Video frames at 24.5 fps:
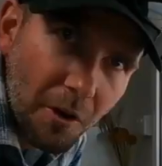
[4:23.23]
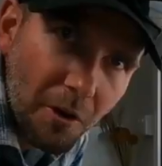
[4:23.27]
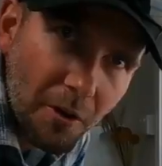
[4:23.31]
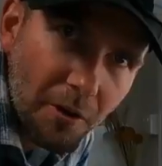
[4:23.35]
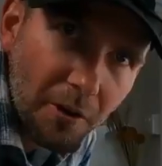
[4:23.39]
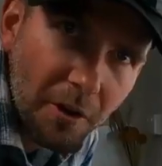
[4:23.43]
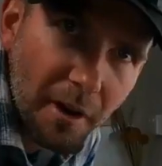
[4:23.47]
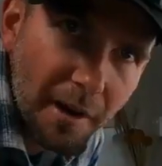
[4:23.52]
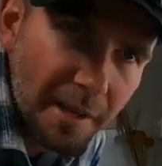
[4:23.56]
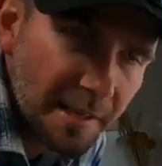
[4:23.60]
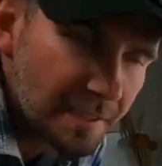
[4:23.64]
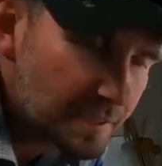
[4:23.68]

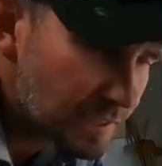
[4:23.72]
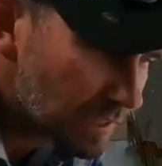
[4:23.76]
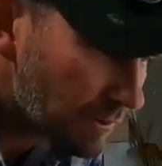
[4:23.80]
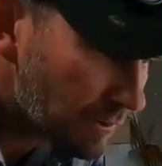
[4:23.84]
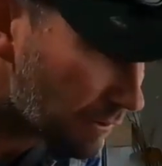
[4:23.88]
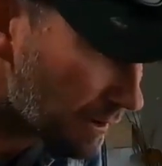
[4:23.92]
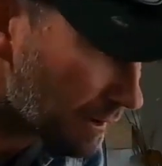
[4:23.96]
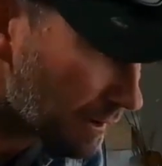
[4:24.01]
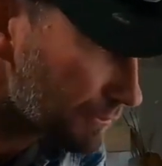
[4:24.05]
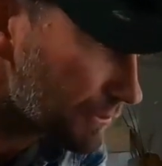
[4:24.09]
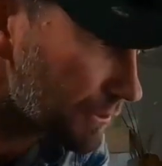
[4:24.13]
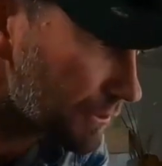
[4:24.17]
Alrighty, so
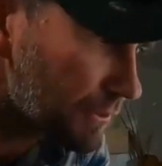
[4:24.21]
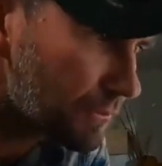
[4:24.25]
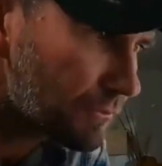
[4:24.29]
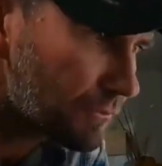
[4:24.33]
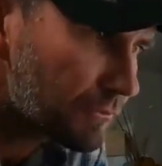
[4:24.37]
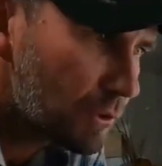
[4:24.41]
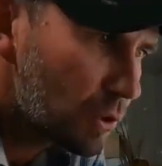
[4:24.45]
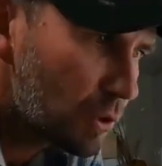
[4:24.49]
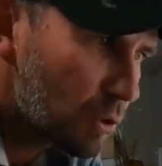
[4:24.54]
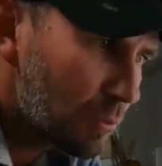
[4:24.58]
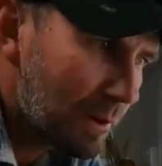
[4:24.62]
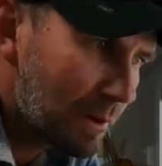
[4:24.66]
we're up to the
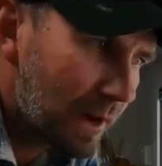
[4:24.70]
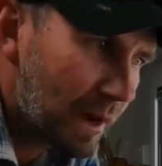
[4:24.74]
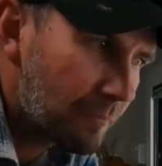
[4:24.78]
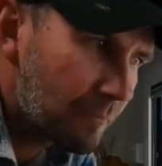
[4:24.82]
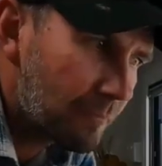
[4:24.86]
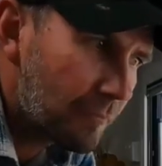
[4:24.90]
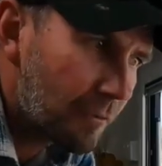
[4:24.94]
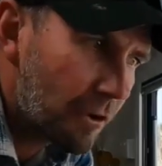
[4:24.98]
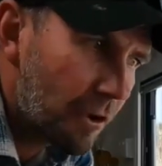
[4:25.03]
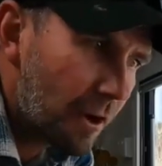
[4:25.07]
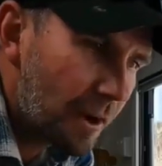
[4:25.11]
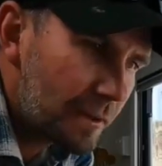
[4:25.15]
fuel pump,
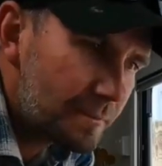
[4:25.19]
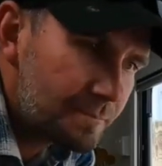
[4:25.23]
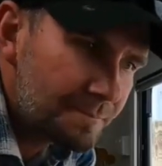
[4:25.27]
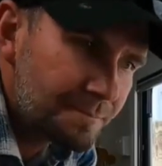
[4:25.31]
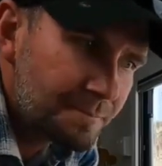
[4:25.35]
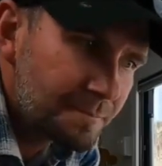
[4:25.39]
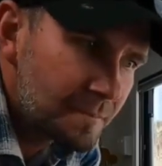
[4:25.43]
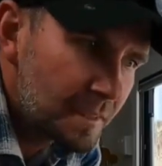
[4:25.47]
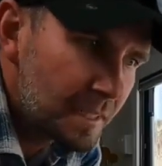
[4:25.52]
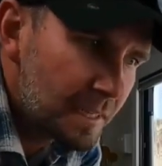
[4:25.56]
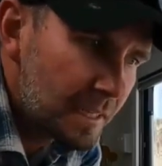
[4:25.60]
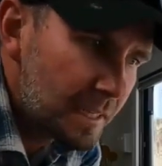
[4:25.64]
right?
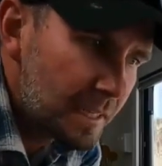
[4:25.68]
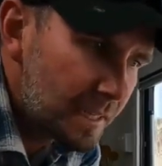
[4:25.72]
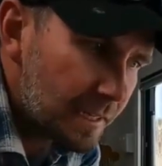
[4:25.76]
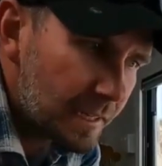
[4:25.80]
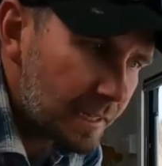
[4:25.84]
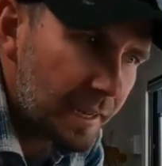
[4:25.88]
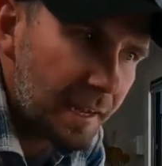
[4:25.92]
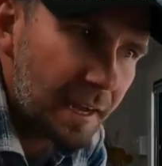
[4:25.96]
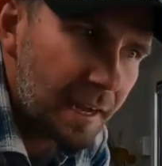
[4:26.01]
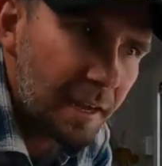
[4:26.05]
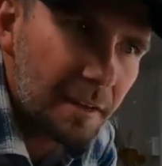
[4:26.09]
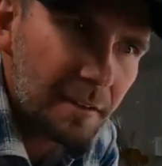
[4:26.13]

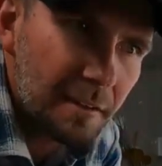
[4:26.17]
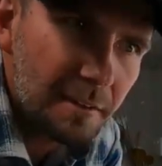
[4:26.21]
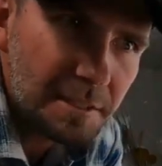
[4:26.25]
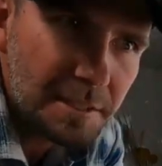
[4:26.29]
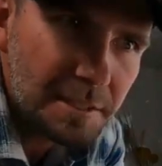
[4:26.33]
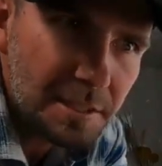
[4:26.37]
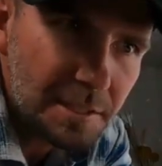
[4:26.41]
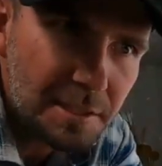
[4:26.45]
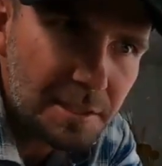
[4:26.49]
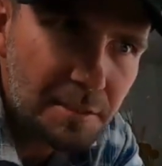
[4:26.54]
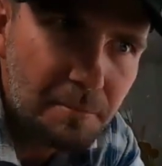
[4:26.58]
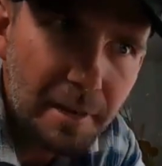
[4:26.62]
Now,
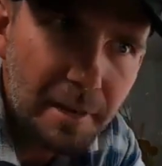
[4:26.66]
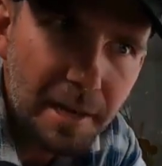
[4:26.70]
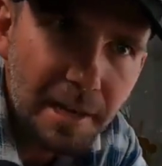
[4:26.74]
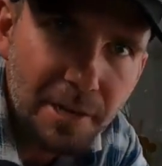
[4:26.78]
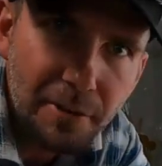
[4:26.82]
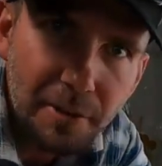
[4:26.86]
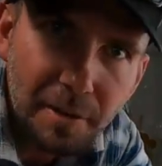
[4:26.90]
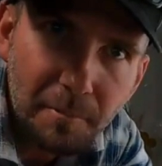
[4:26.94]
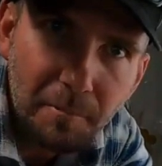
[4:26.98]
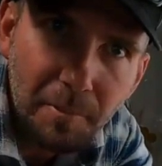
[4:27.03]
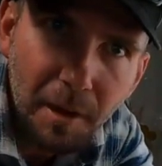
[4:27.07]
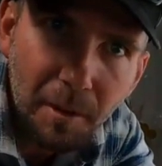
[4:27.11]
this is your
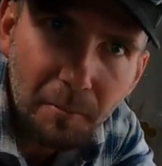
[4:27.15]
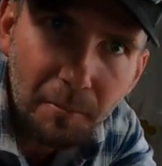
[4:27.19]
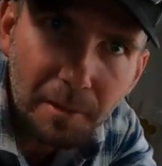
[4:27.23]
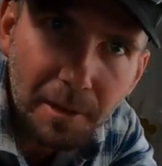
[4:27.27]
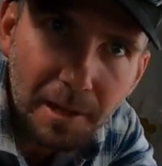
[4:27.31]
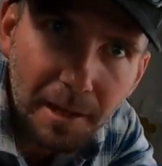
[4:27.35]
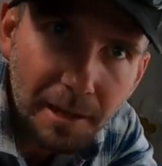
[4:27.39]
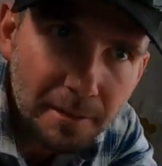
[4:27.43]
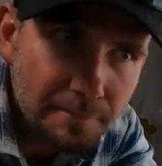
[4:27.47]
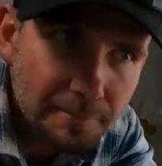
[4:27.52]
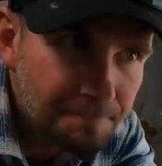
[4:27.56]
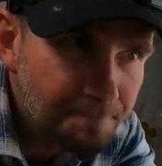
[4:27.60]
metering pump
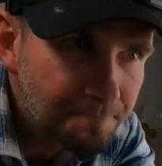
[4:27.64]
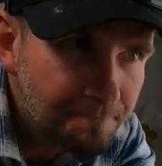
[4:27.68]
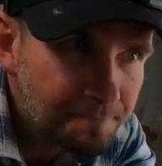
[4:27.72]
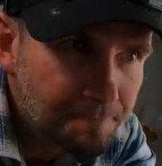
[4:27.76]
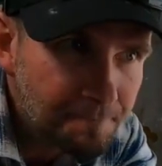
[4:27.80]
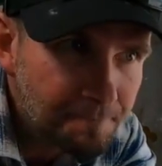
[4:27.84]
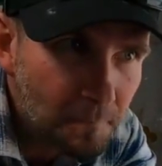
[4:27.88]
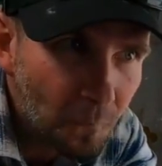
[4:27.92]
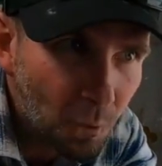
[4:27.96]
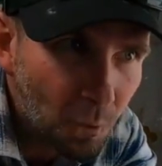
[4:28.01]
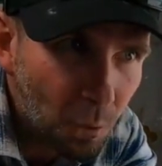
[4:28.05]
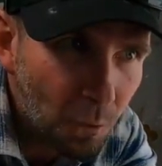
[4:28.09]
here.
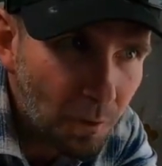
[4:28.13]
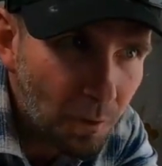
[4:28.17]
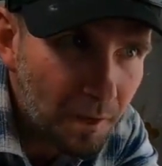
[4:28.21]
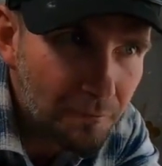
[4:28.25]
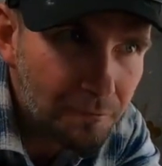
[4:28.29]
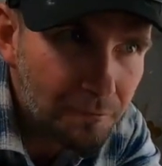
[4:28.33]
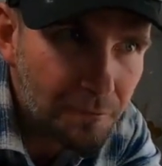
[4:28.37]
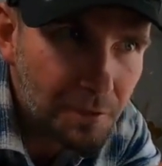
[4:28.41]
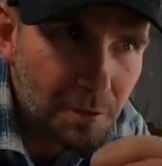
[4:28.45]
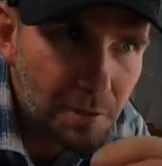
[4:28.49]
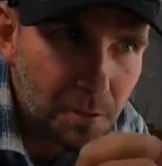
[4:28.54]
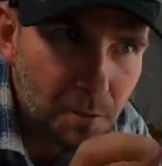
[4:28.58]
All you
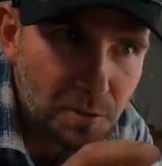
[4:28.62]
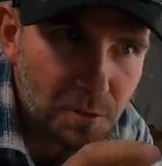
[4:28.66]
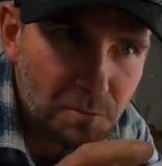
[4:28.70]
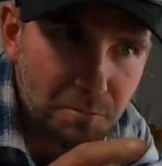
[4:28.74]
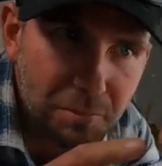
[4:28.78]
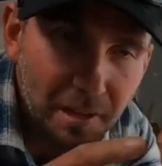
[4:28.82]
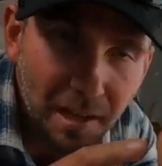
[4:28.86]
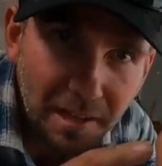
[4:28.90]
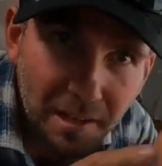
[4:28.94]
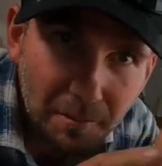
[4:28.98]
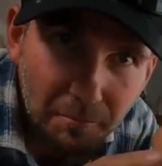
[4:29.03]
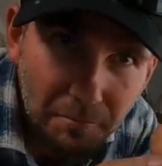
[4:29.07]
have to do is
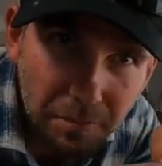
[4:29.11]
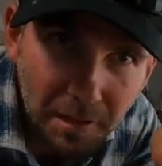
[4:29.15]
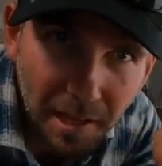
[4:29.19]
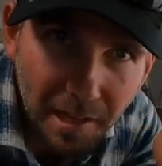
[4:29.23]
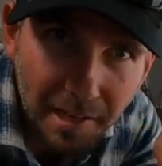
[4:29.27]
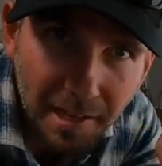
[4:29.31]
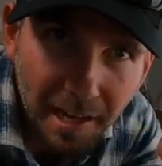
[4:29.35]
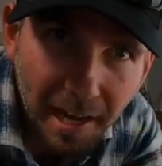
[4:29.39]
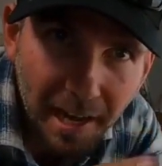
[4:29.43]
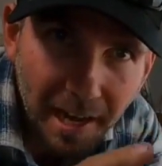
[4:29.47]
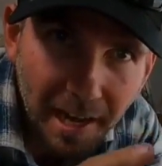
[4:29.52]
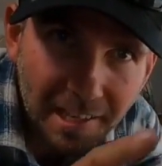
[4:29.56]
plug and
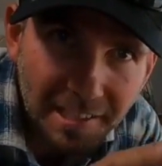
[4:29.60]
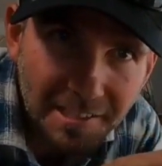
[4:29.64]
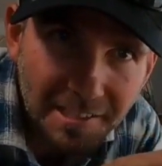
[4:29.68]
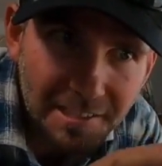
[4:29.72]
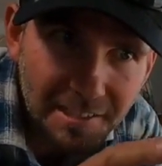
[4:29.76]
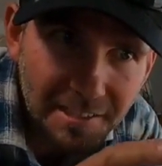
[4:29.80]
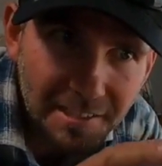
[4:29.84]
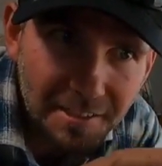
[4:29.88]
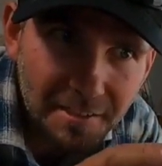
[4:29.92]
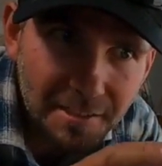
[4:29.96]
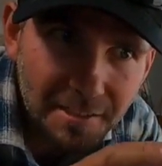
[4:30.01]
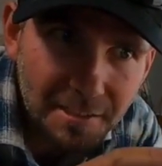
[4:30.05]
play your harness
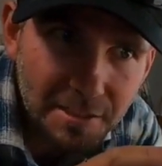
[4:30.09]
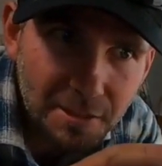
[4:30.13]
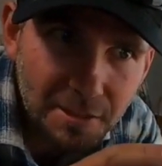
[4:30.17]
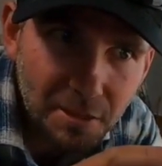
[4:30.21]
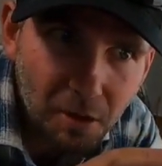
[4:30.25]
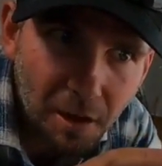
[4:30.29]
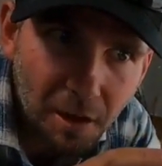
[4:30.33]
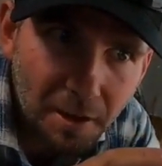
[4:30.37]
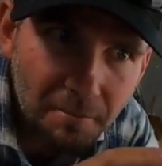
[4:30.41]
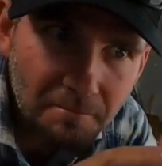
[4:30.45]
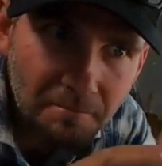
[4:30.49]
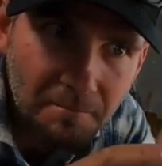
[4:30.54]
into this
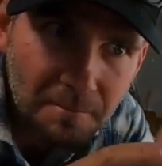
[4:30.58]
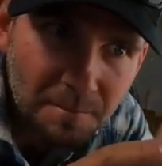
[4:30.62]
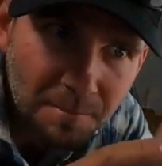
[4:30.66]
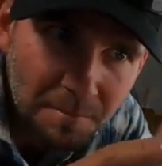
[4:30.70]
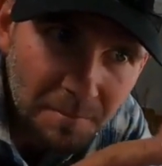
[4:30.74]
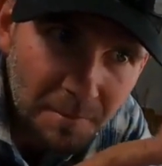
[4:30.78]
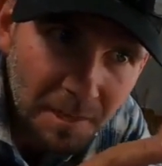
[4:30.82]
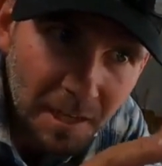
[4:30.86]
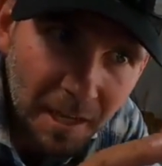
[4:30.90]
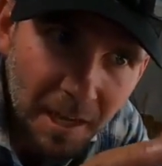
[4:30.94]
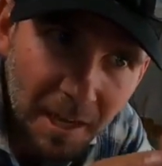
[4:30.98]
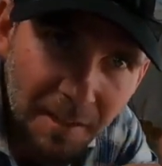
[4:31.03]
side,
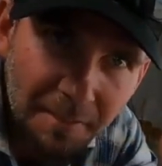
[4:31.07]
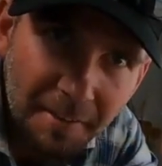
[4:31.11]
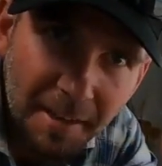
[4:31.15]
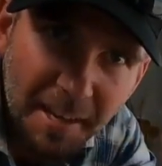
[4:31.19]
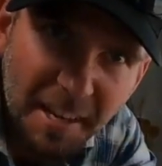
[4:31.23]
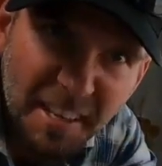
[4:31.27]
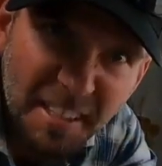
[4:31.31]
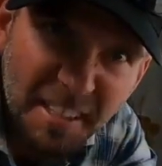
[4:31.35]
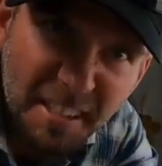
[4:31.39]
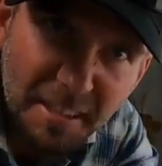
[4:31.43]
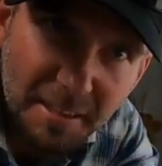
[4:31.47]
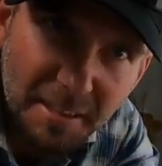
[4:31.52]
and
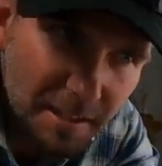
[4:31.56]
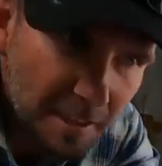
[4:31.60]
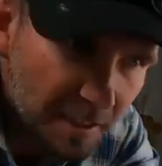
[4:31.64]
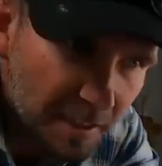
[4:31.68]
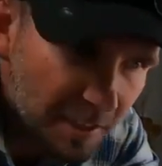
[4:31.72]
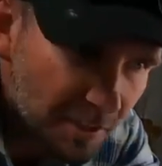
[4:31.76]
then your